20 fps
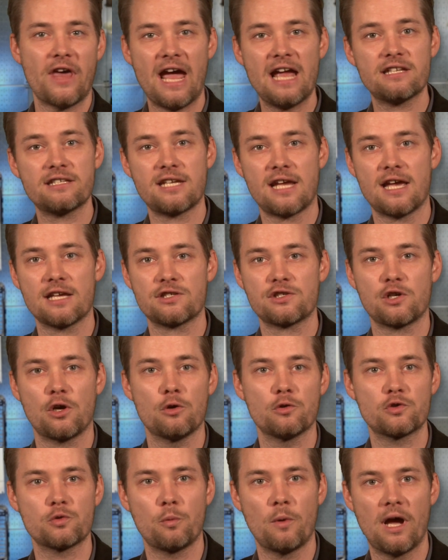that test
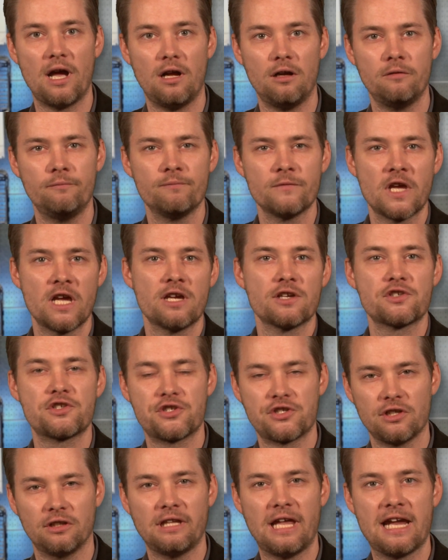goes well,
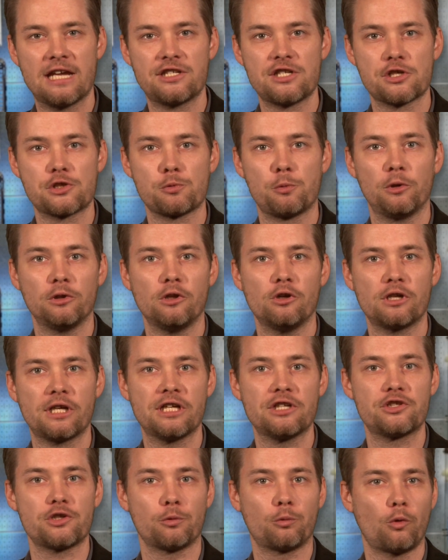Stellantis will look
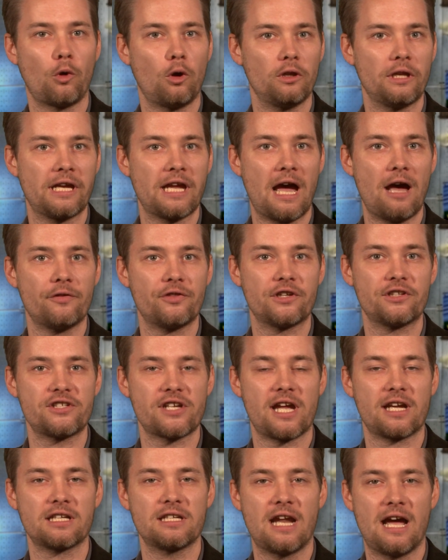into rolling out the
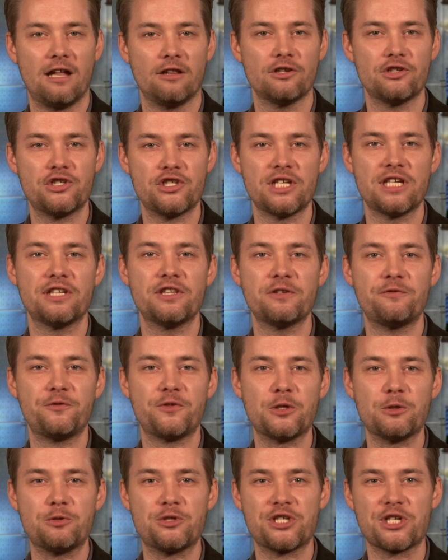technology in the
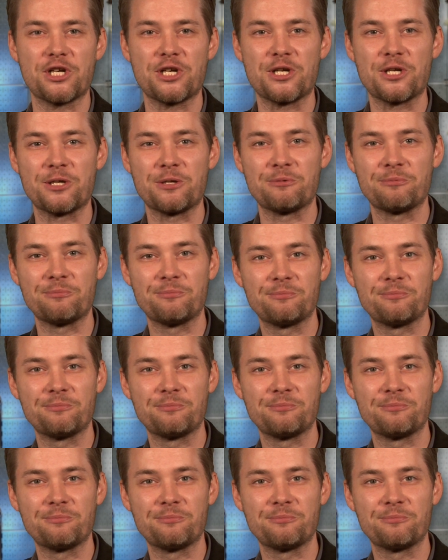future.